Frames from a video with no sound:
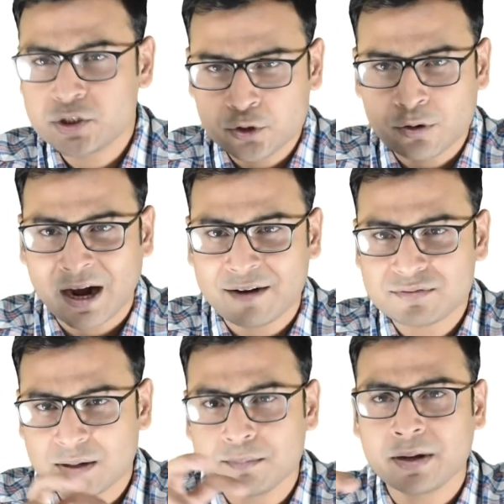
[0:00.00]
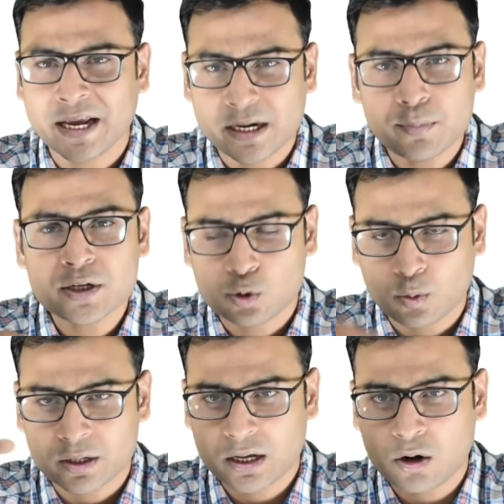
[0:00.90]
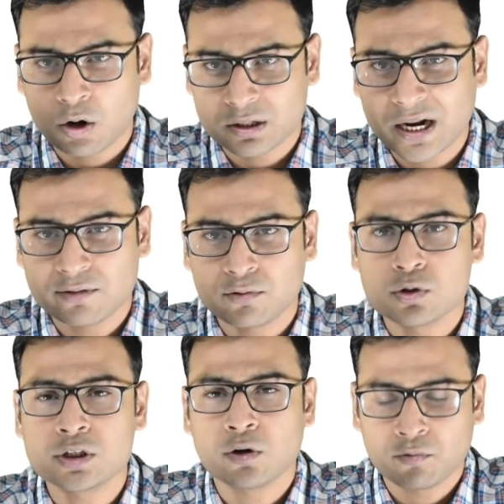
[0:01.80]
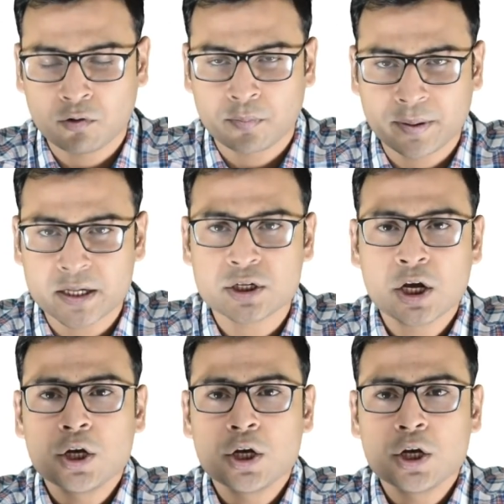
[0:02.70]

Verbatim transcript: you have some elements over there on that 404 page,